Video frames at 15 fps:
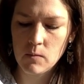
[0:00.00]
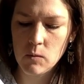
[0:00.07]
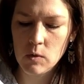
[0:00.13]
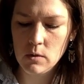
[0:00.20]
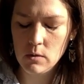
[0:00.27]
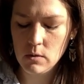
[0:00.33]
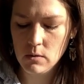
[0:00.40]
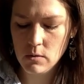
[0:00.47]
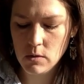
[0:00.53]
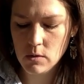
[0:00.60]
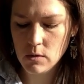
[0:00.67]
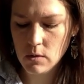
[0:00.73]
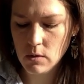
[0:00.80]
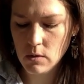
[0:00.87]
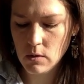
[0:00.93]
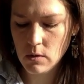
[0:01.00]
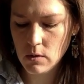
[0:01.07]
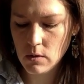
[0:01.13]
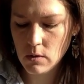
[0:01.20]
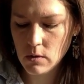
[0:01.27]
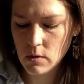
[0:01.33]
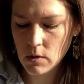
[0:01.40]
So just a
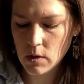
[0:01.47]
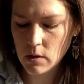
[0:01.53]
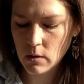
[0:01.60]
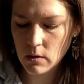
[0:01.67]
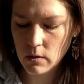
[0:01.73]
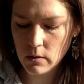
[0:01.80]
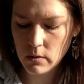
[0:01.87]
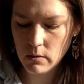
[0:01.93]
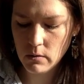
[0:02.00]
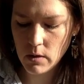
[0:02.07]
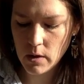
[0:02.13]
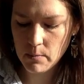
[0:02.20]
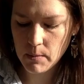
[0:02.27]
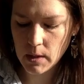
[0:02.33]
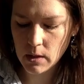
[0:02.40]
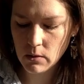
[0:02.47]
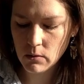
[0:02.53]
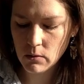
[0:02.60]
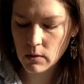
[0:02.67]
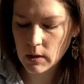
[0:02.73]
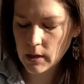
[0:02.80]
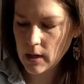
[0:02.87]
little dot of glue on my
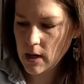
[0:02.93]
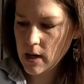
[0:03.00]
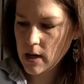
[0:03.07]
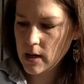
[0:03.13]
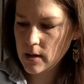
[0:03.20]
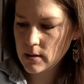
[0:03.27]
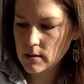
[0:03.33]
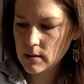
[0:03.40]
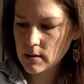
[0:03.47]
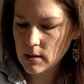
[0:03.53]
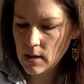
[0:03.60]
googly eyes.